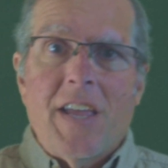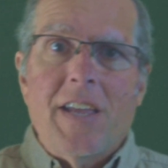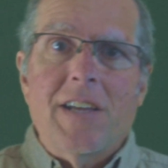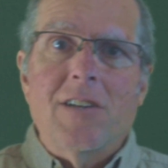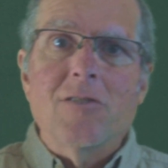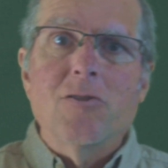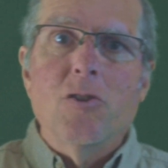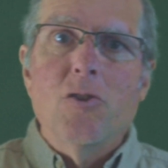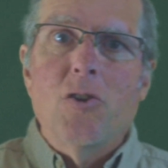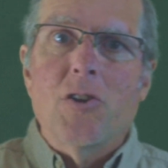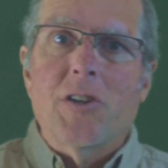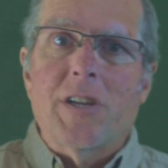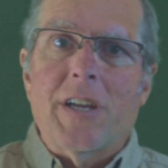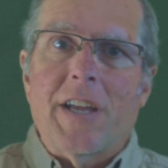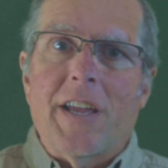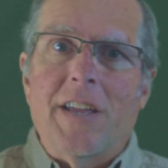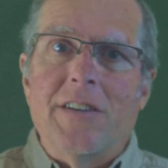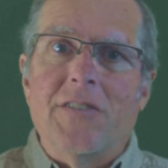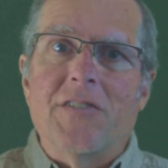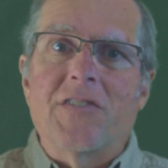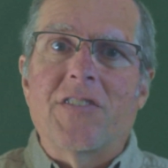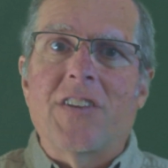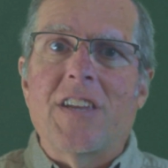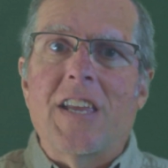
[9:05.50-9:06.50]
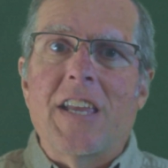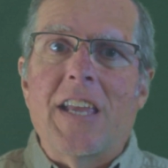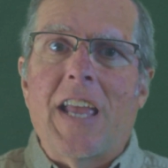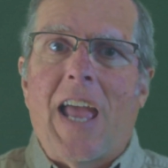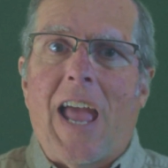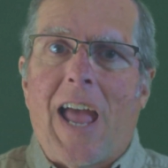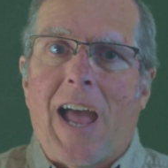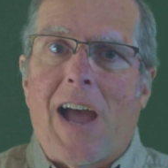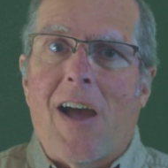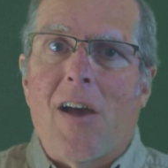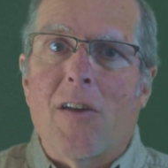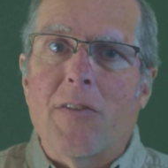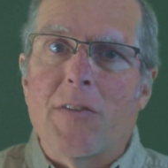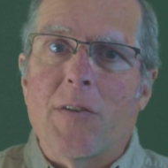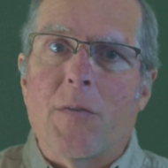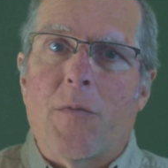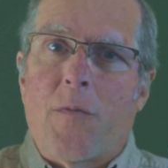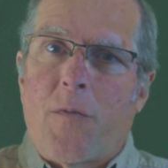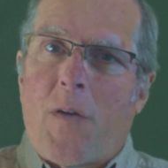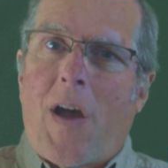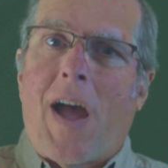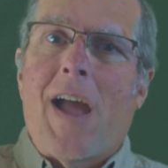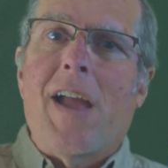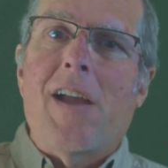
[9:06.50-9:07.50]
a look and see how the
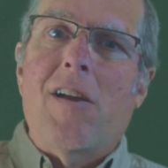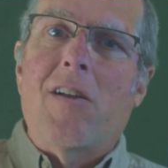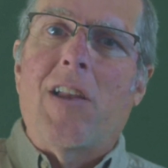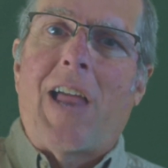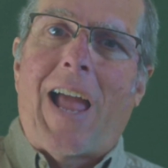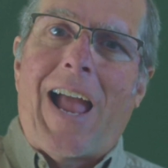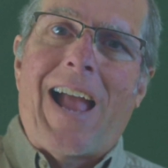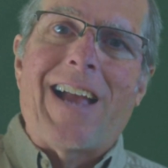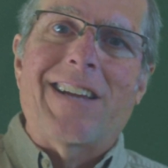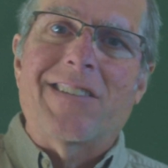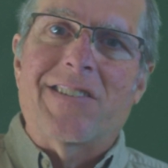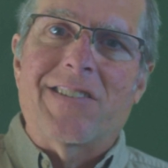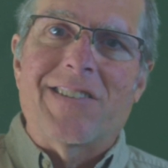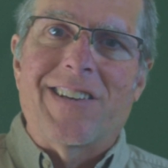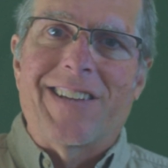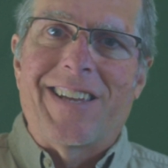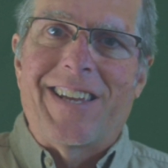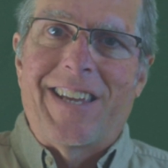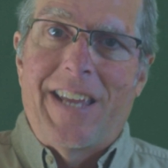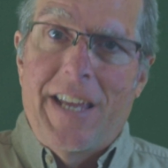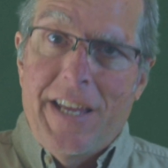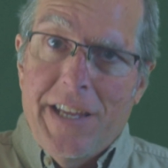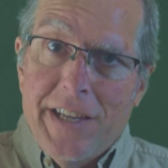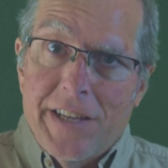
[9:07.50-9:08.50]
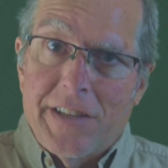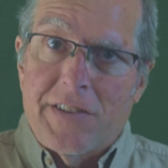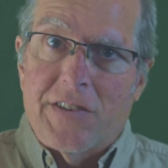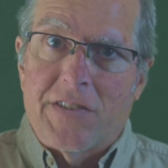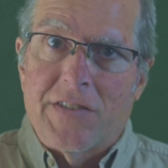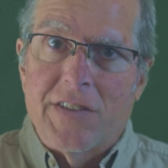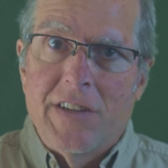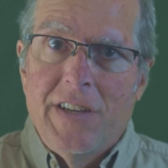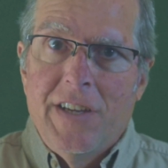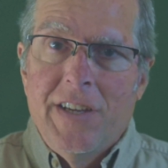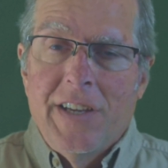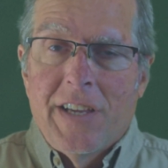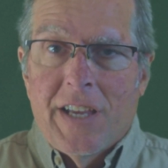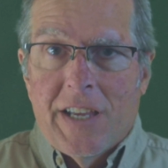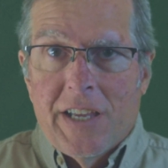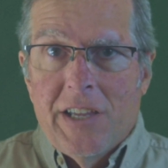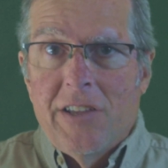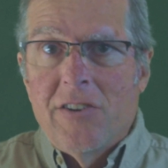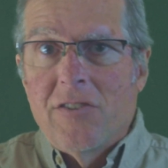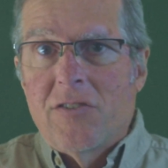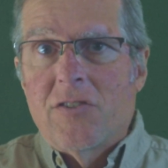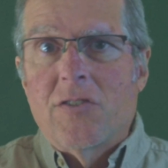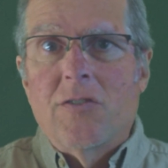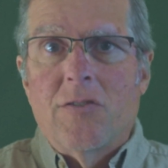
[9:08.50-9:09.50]
file actually hits
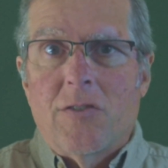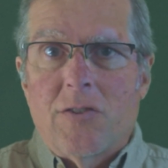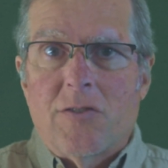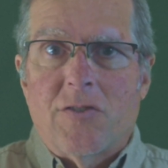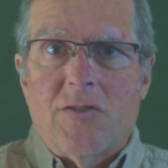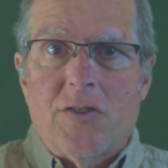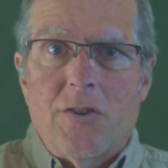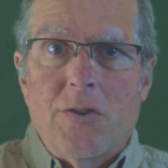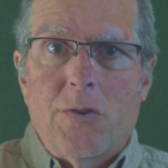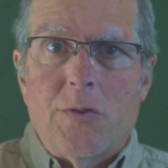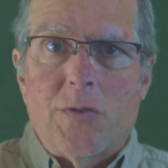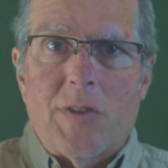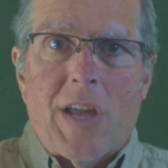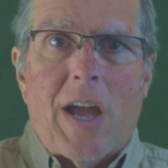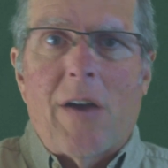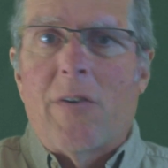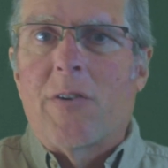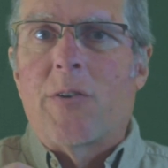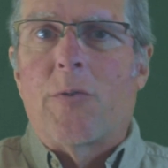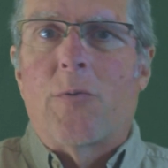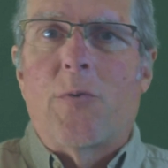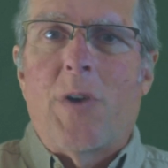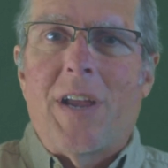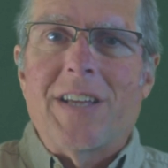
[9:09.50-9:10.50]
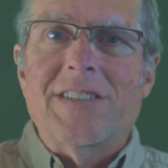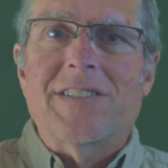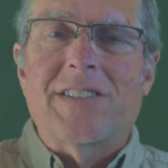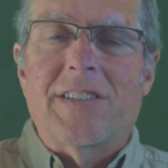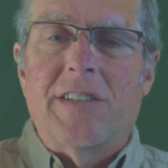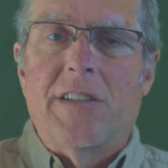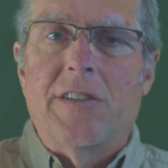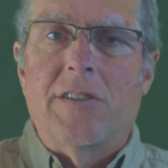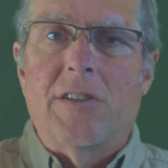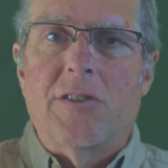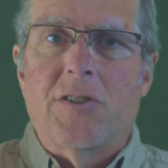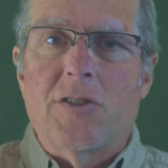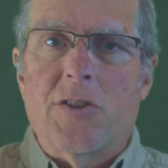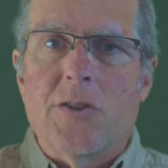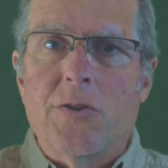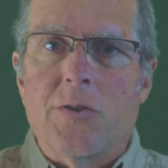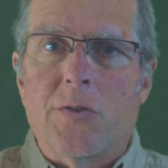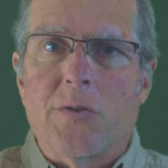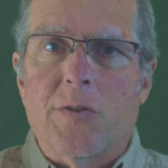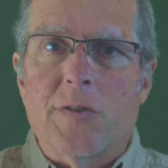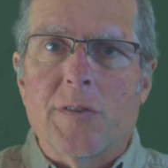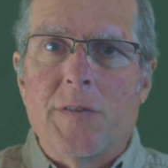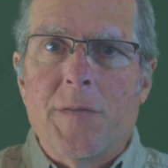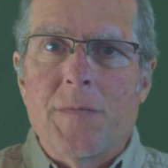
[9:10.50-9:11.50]
into the tooth, how it rests in the
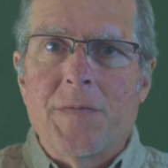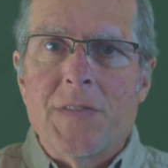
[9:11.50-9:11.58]
tooth.